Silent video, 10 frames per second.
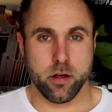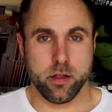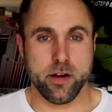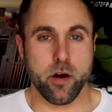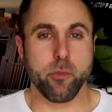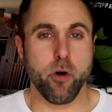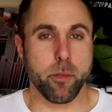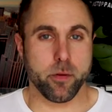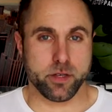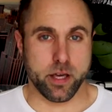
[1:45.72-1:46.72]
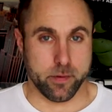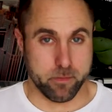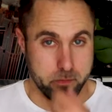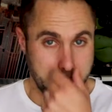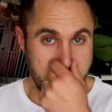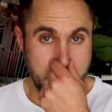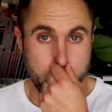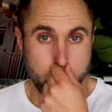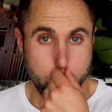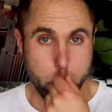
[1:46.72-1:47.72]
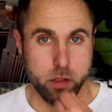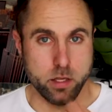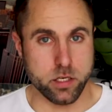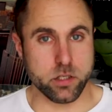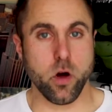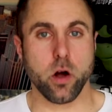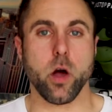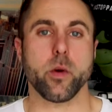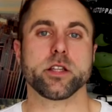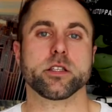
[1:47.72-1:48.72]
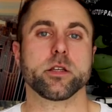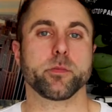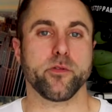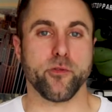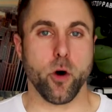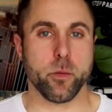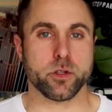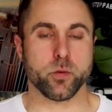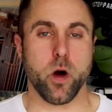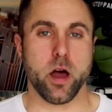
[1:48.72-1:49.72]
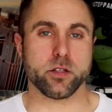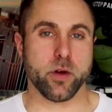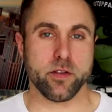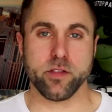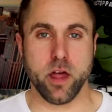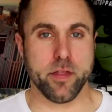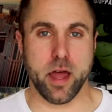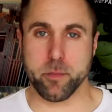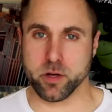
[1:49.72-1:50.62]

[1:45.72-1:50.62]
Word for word: There are problems here, and this is not going into the performance-wise or anything like that,